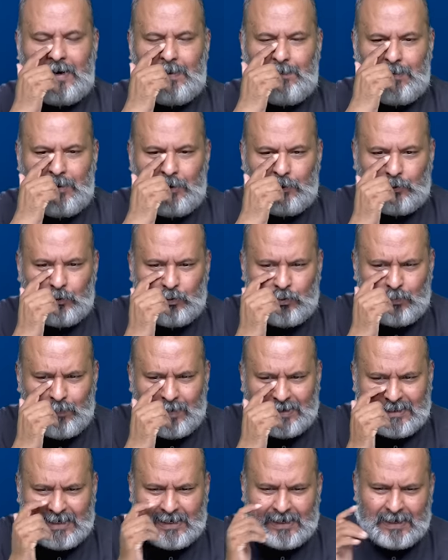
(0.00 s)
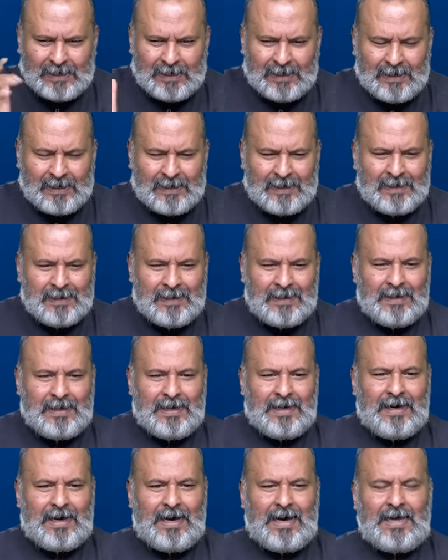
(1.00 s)
Number two, whether
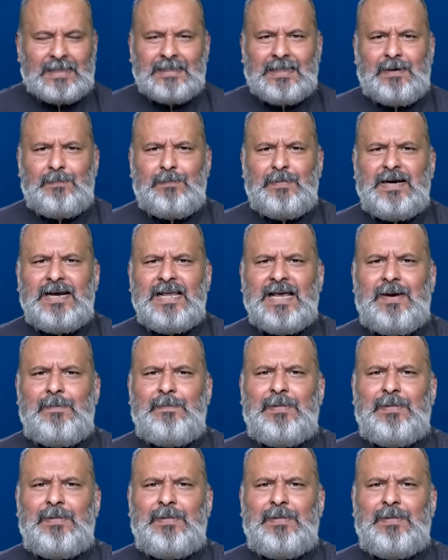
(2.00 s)
other media,